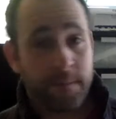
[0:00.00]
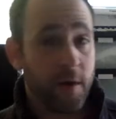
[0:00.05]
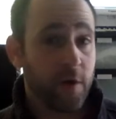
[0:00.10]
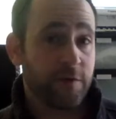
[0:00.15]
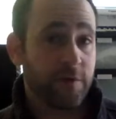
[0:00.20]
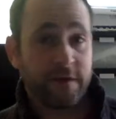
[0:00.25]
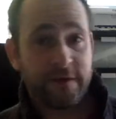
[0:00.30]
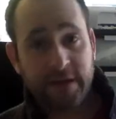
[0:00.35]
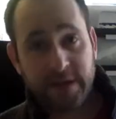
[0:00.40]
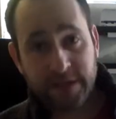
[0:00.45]

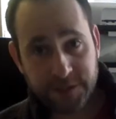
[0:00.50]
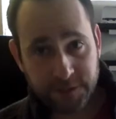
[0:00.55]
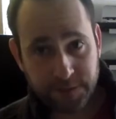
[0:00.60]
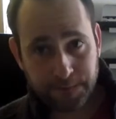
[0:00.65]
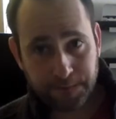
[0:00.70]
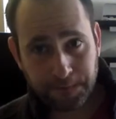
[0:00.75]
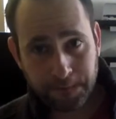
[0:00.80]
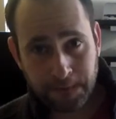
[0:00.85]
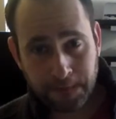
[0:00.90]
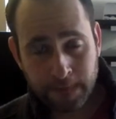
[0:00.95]
both of these.
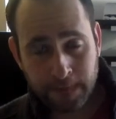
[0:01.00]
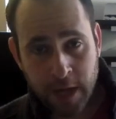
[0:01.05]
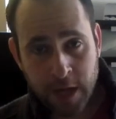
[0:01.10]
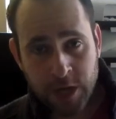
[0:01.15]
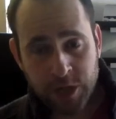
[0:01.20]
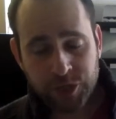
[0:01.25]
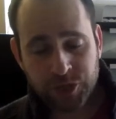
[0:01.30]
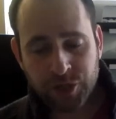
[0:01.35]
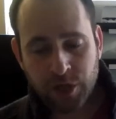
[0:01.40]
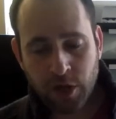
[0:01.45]

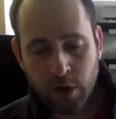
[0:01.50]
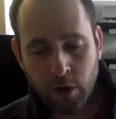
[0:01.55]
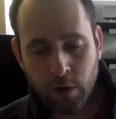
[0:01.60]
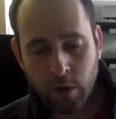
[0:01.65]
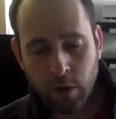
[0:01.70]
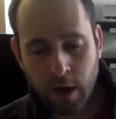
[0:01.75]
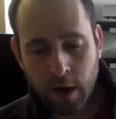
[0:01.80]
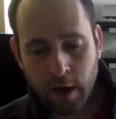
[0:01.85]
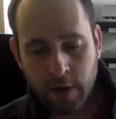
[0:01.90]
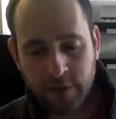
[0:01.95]
So
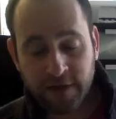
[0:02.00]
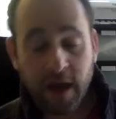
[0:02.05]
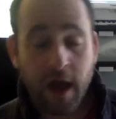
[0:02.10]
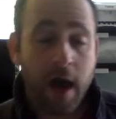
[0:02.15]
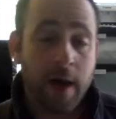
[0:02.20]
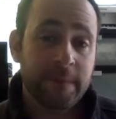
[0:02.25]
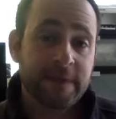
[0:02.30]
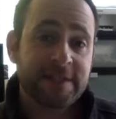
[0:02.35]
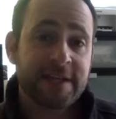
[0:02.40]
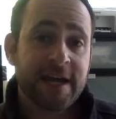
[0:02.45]
the
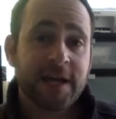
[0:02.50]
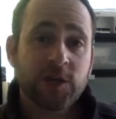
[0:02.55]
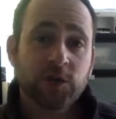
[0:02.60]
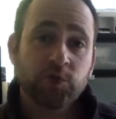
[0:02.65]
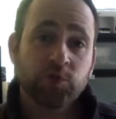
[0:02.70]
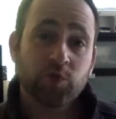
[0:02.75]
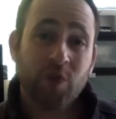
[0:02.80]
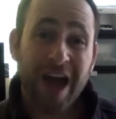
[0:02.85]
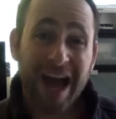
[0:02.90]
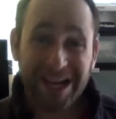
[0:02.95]
commentator
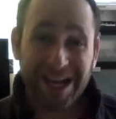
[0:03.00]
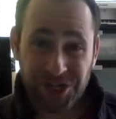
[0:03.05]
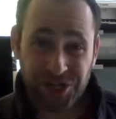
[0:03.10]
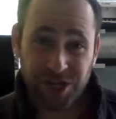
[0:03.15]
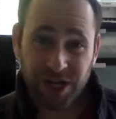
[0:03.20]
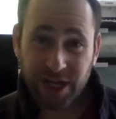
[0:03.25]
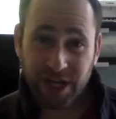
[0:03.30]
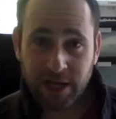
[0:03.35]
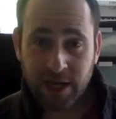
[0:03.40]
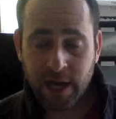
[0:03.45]

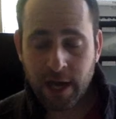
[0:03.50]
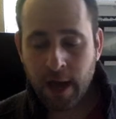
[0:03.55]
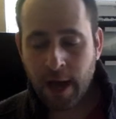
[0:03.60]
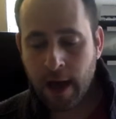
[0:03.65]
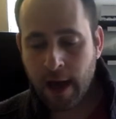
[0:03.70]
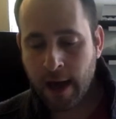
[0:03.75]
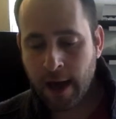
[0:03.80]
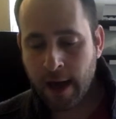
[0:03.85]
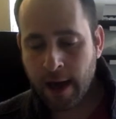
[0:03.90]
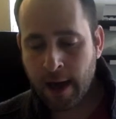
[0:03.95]
Rashi
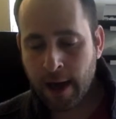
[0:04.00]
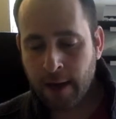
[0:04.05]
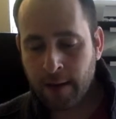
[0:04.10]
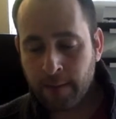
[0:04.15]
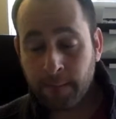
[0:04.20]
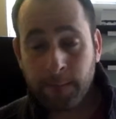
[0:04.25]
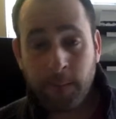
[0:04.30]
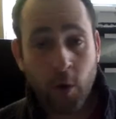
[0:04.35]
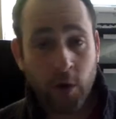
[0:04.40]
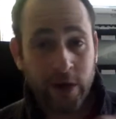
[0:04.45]

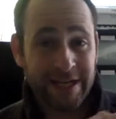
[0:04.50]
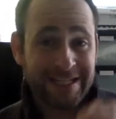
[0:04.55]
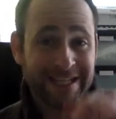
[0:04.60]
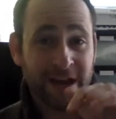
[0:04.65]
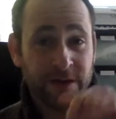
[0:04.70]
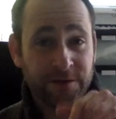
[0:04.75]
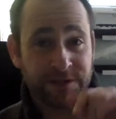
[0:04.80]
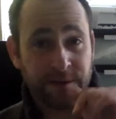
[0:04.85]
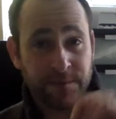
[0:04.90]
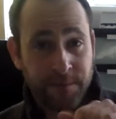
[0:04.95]
points
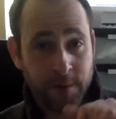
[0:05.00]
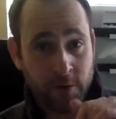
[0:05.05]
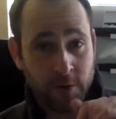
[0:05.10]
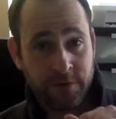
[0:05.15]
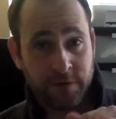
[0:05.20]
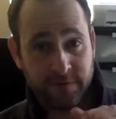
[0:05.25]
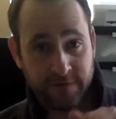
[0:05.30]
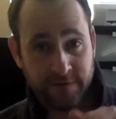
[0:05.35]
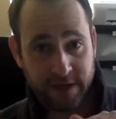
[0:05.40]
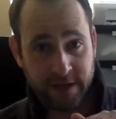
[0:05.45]
out to both
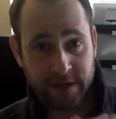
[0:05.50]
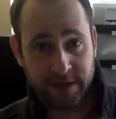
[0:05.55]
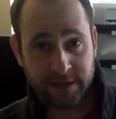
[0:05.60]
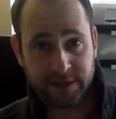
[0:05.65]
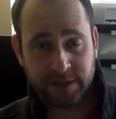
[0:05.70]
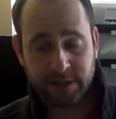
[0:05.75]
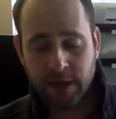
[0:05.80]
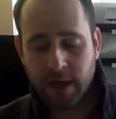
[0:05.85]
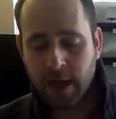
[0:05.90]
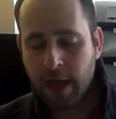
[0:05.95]
of
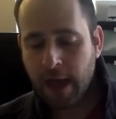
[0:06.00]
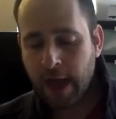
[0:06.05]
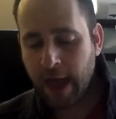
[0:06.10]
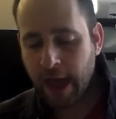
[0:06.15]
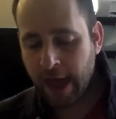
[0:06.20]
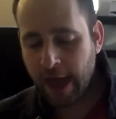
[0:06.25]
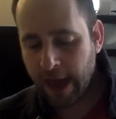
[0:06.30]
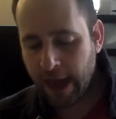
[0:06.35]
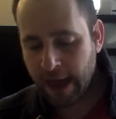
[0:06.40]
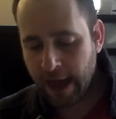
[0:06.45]
these
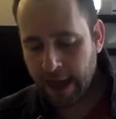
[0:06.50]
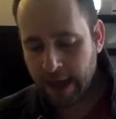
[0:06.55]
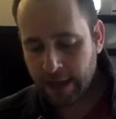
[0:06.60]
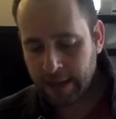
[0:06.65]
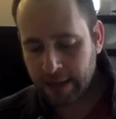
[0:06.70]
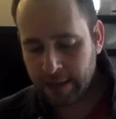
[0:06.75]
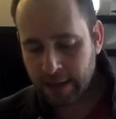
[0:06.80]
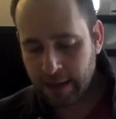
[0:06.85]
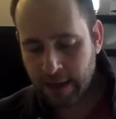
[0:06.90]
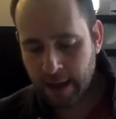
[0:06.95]

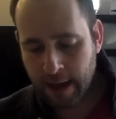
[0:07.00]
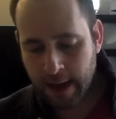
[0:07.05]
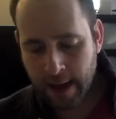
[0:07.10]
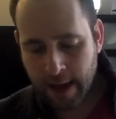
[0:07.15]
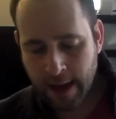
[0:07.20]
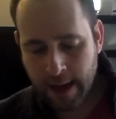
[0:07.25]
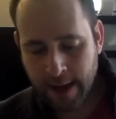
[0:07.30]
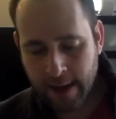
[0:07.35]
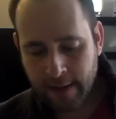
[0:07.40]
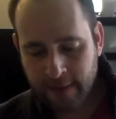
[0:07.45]
and
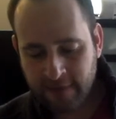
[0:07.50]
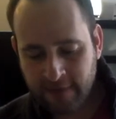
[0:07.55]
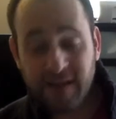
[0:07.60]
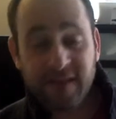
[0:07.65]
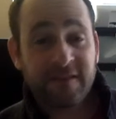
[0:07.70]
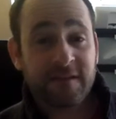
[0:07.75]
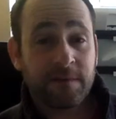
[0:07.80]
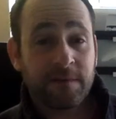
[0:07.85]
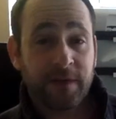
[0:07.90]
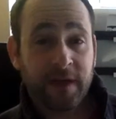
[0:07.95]

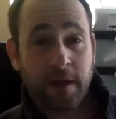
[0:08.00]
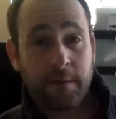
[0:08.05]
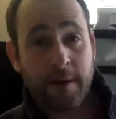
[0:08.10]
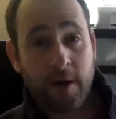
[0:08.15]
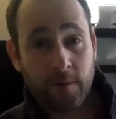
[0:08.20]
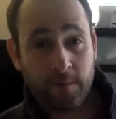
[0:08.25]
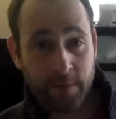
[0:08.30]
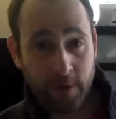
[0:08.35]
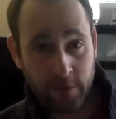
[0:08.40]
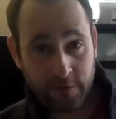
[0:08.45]
says something
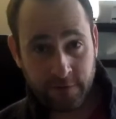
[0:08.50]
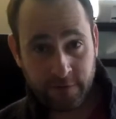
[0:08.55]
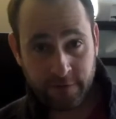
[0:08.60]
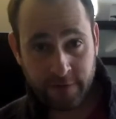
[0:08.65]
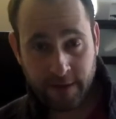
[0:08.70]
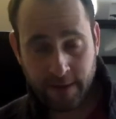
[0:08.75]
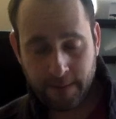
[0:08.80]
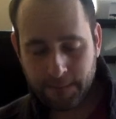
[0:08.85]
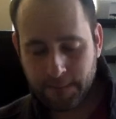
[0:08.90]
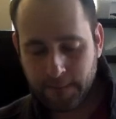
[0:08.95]
about both of
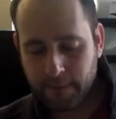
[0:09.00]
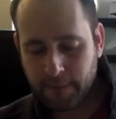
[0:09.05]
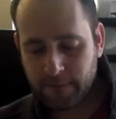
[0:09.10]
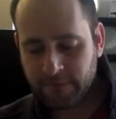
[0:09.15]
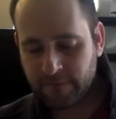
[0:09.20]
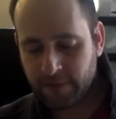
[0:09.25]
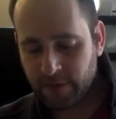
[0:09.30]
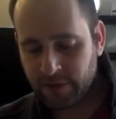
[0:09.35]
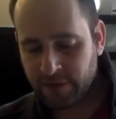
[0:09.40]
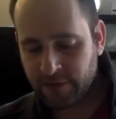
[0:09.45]
them.
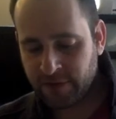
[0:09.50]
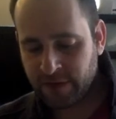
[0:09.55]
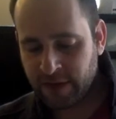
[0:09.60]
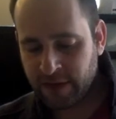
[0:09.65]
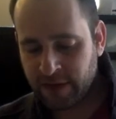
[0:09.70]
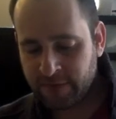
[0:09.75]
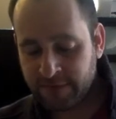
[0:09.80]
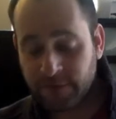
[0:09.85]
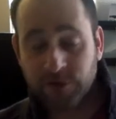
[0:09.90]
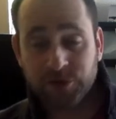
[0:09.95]
For
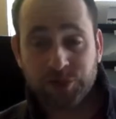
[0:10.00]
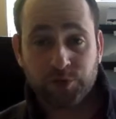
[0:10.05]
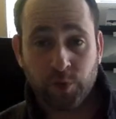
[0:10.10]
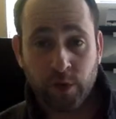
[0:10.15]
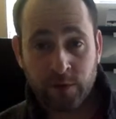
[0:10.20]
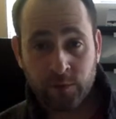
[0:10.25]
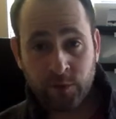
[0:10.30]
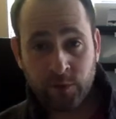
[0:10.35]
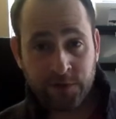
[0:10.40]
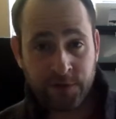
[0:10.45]
the first
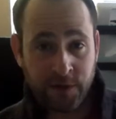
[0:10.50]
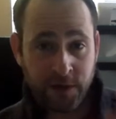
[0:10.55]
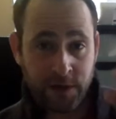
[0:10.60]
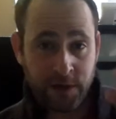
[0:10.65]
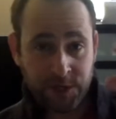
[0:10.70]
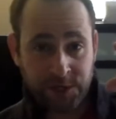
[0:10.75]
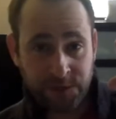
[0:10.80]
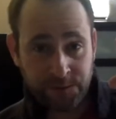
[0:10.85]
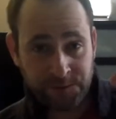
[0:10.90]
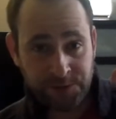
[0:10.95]
one, with the
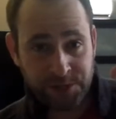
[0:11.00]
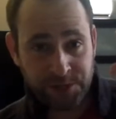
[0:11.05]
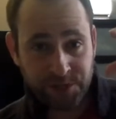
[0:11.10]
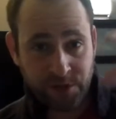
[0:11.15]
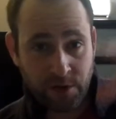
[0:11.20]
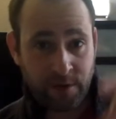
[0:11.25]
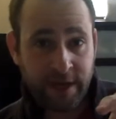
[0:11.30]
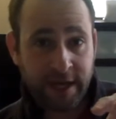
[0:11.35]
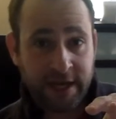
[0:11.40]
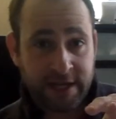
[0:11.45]
Egyptians
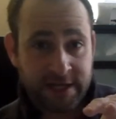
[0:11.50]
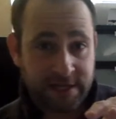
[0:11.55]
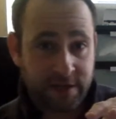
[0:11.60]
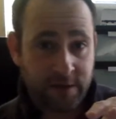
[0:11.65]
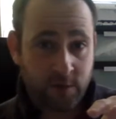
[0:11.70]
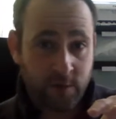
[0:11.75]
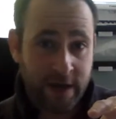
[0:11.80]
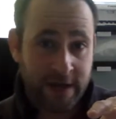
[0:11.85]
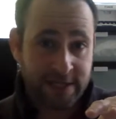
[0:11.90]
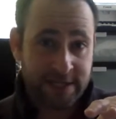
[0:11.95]
going into
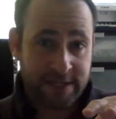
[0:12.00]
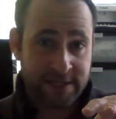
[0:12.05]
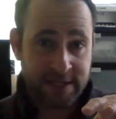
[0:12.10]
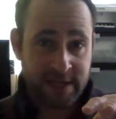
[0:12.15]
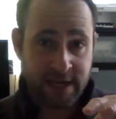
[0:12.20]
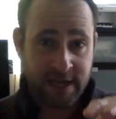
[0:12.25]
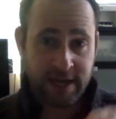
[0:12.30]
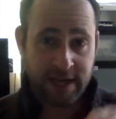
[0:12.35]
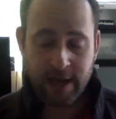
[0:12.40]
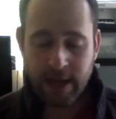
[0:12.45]
the Red
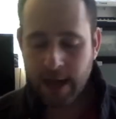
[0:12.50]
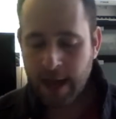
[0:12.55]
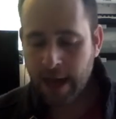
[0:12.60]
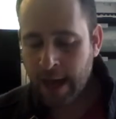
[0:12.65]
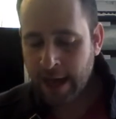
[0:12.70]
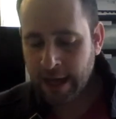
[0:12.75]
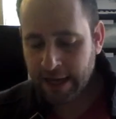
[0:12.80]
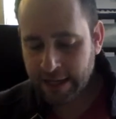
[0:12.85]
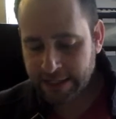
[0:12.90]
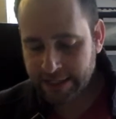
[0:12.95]
Sea,
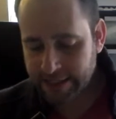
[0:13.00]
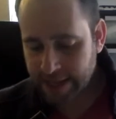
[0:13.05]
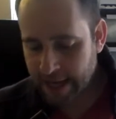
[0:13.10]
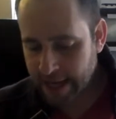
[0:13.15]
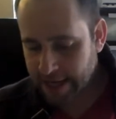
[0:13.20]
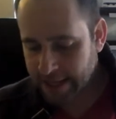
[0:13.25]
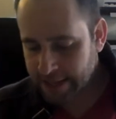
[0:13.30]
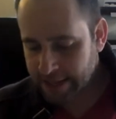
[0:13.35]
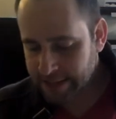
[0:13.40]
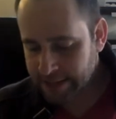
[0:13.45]
he
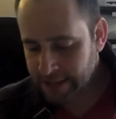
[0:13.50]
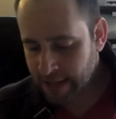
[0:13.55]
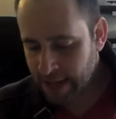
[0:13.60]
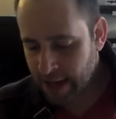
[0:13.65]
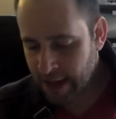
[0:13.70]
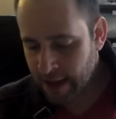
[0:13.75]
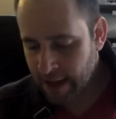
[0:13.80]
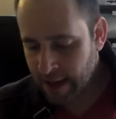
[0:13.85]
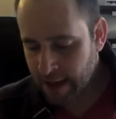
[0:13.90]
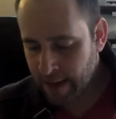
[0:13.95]
says,
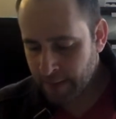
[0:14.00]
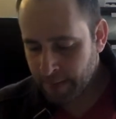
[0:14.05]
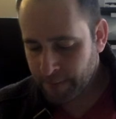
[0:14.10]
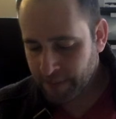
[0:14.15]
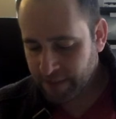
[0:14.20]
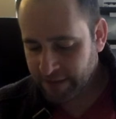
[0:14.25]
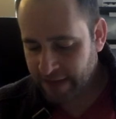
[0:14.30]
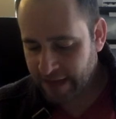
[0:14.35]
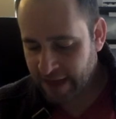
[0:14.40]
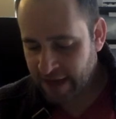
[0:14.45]

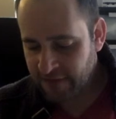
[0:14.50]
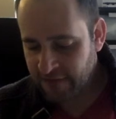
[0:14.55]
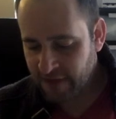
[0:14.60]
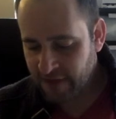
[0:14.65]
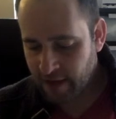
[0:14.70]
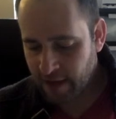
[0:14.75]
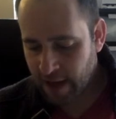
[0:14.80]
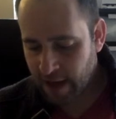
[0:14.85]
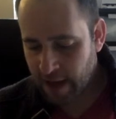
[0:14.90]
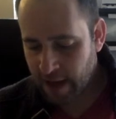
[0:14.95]
Belev
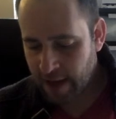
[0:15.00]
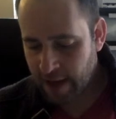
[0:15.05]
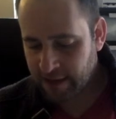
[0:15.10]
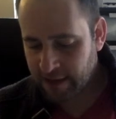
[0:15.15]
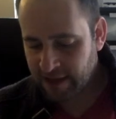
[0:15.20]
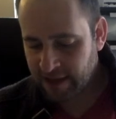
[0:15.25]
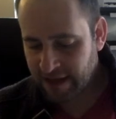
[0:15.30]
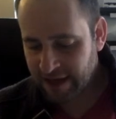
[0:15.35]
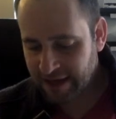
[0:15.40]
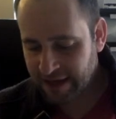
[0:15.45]

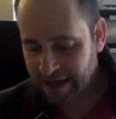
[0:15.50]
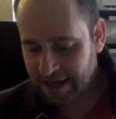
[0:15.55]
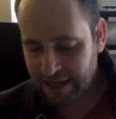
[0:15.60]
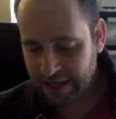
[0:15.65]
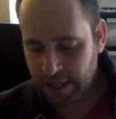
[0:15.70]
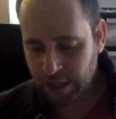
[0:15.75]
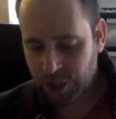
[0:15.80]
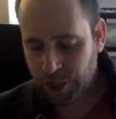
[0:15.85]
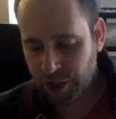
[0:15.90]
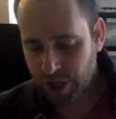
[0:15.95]
echad
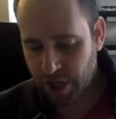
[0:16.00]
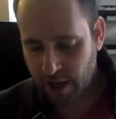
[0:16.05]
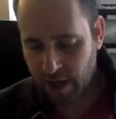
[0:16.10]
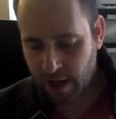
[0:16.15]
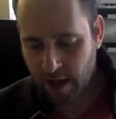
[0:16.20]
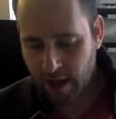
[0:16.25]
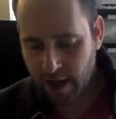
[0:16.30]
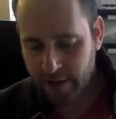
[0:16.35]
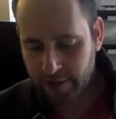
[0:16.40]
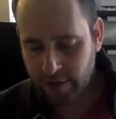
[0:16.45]
ke'ish
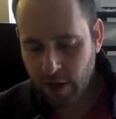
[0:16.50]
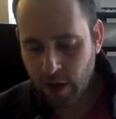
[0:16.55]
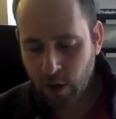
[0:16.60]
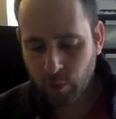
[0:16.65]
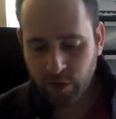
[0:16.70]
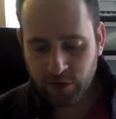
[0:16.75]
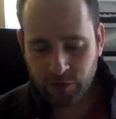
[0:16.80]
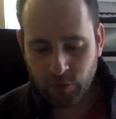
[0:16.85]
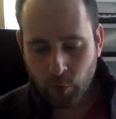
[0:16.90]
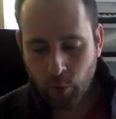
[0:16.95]
echad,
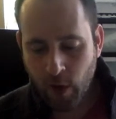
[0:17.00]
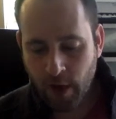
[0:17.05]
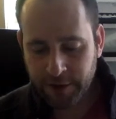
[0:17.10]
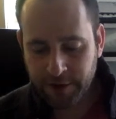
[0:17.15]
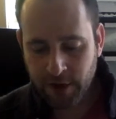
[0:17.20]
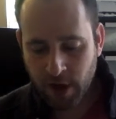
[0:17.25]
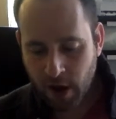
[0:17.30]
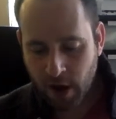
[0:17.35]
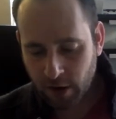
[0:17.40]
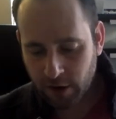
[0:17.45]
with
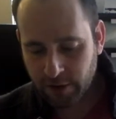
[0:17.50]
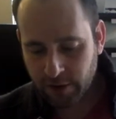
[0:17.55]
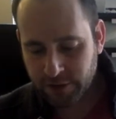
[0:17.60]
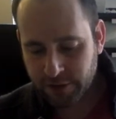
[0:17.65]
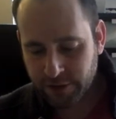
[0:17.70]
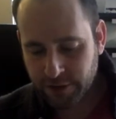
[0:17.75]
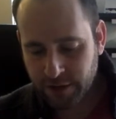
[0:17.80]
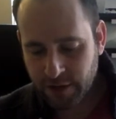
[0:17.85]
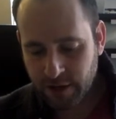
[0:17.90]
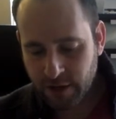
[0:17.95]
one
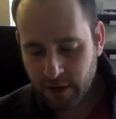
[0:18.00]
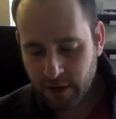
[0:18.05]
heart